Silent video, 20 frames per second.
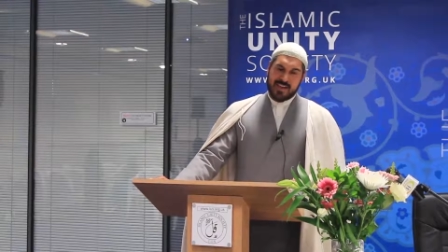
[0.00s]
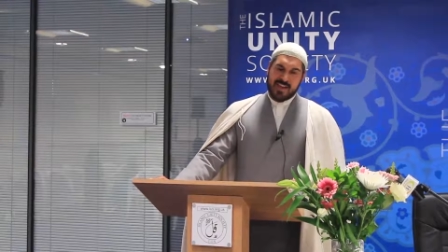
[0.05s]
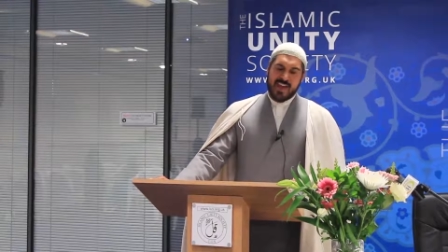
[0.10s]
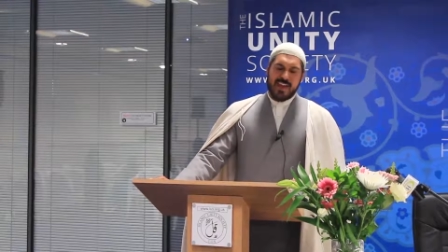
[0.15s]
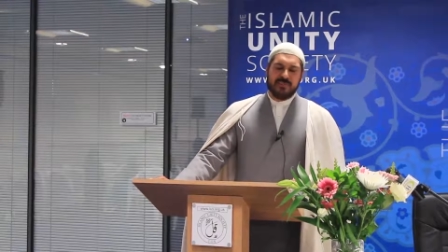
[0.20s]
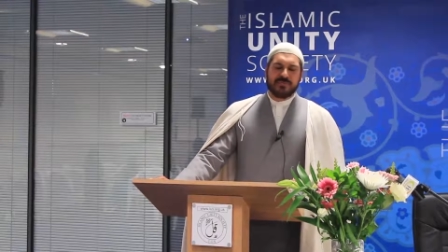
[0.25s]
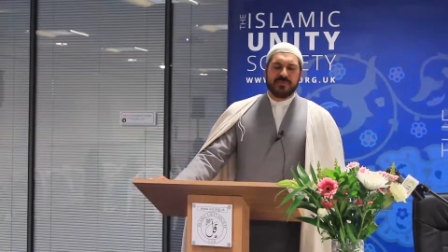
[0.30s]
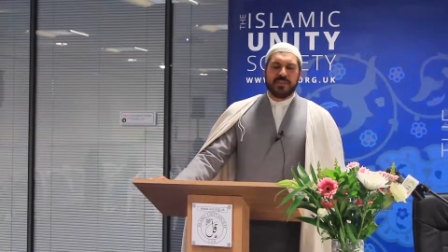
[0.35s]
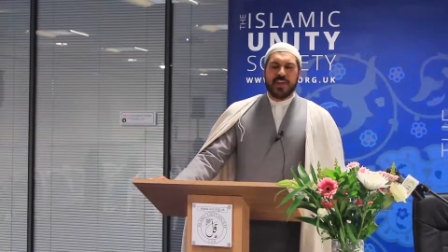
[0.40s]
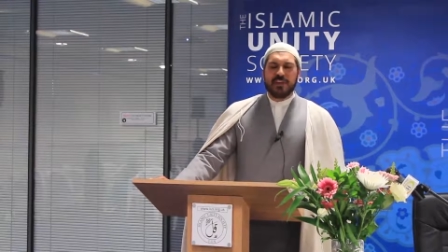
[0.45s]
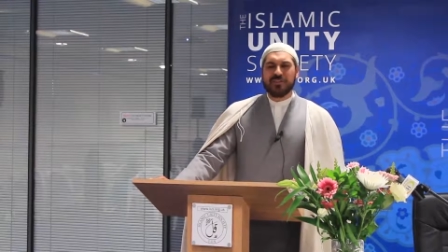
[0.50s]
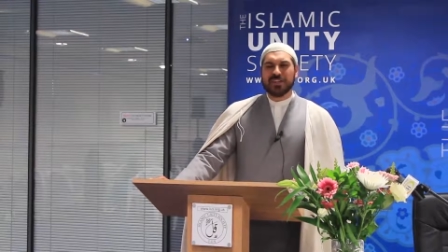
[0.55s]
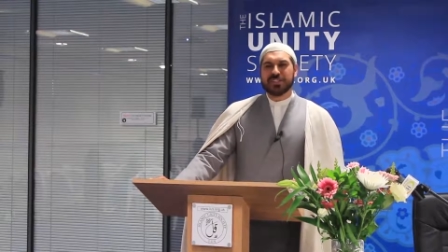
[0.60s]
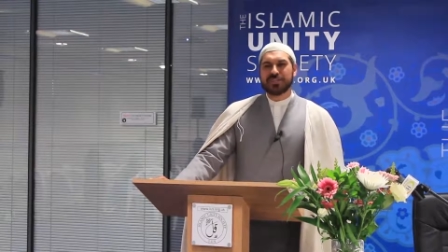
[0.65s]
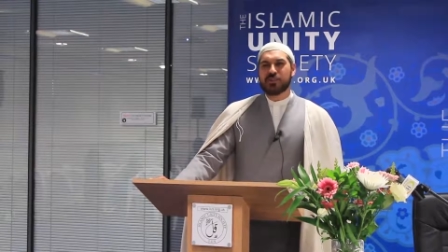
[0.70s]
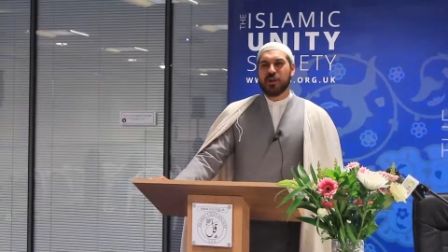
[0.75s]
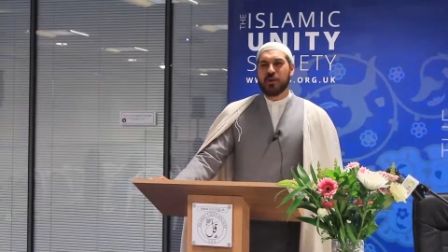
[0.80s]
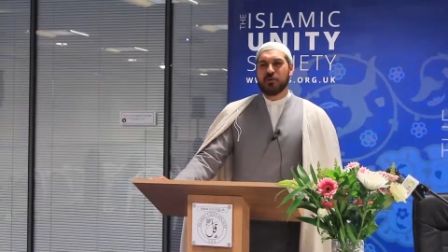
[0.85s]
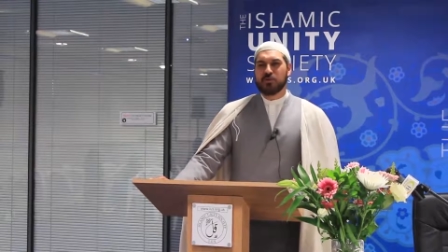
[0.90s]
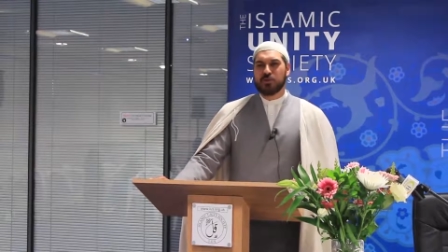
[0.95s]
If there is
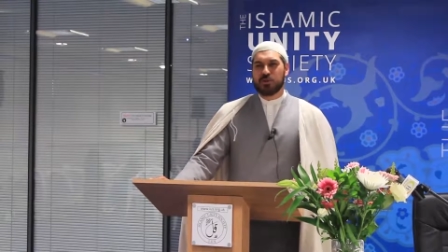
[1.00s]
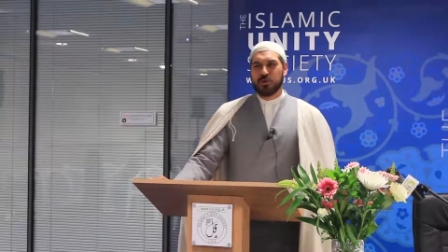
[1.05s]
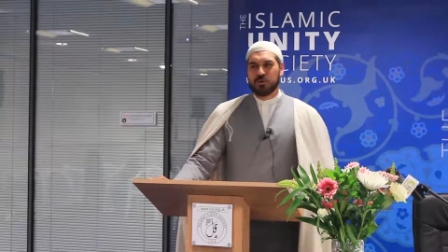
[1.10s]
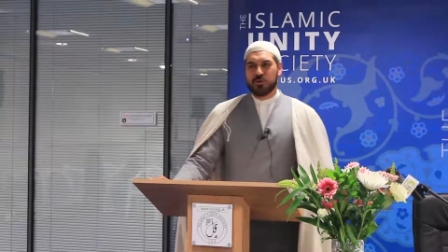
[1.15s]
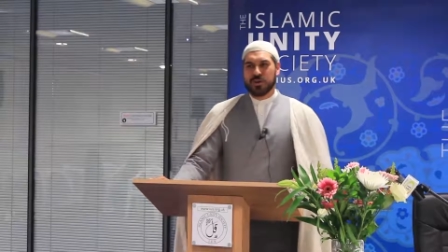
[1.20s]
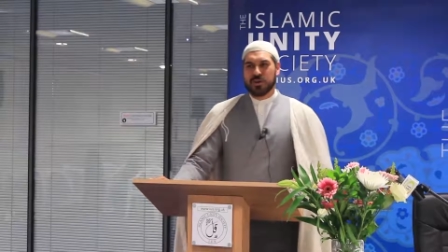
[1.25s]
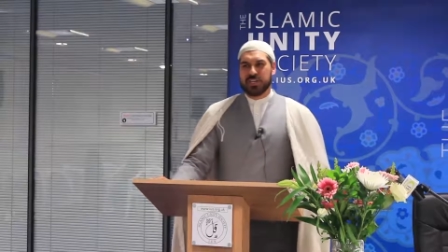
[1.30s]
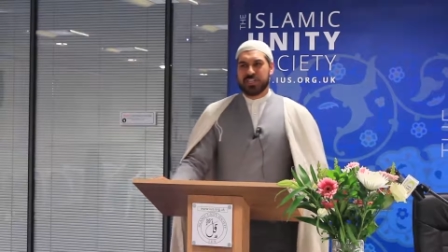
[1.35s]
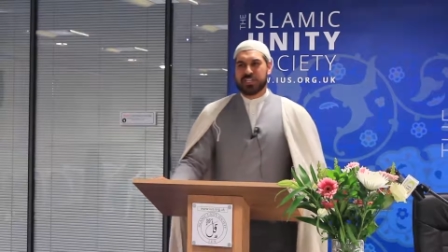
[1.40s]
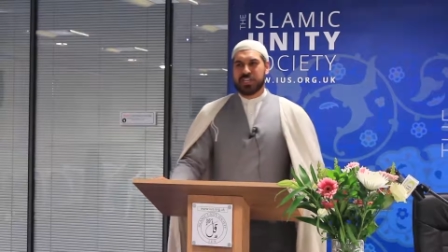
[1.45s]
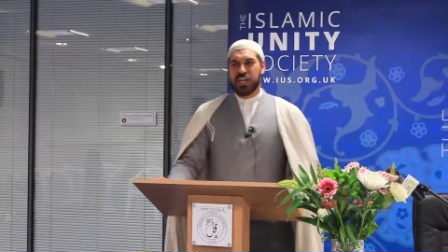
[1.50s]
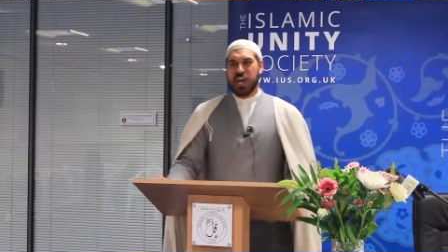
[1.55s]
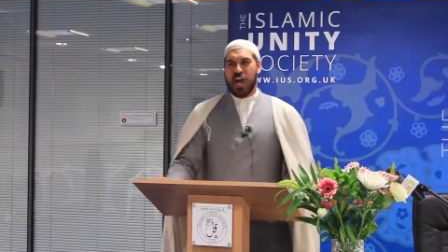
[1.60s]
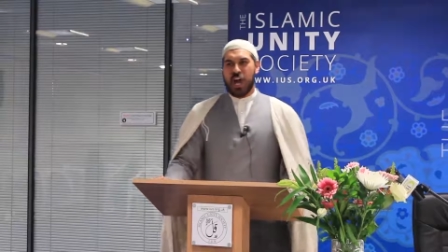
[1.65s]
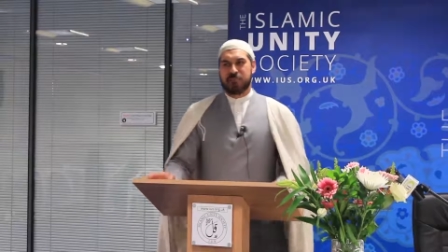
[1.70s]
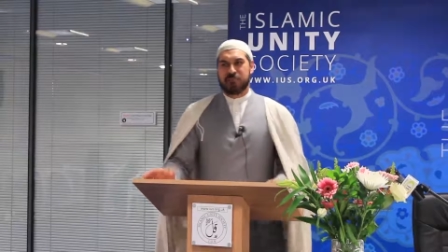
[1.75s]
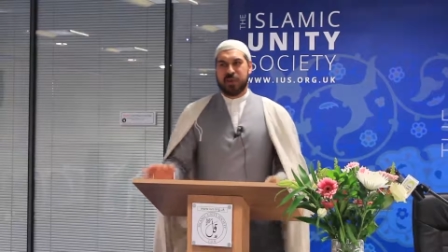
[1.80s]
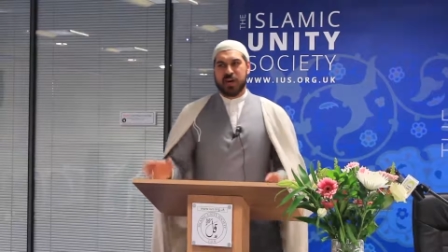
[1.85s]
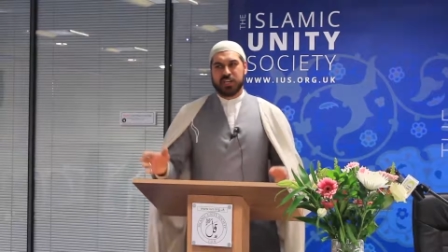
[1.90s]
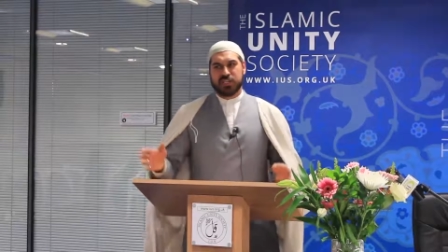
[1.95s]
no unity
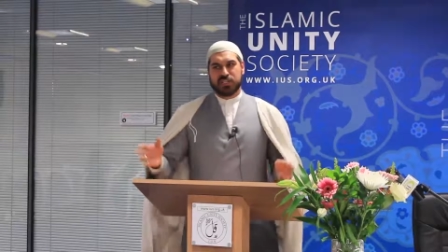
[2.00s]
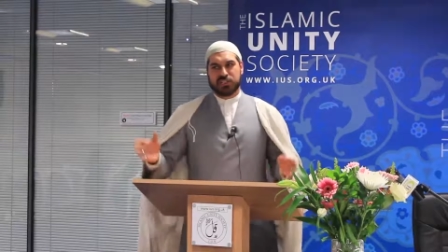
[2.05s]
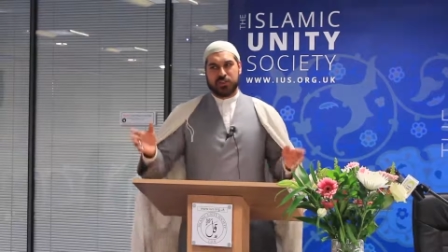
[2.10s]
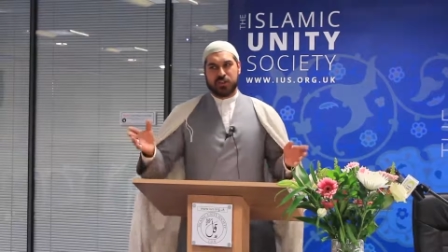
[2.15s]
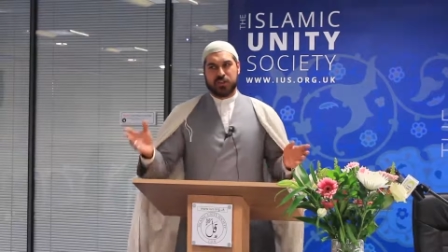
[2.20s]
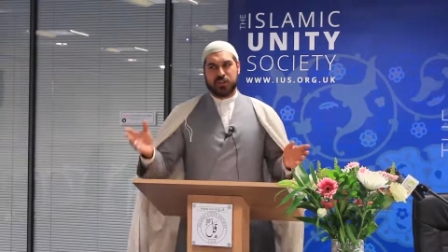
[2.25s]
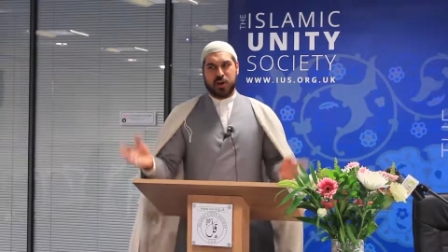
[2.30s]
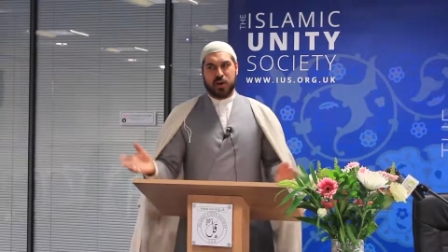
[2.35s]
amongst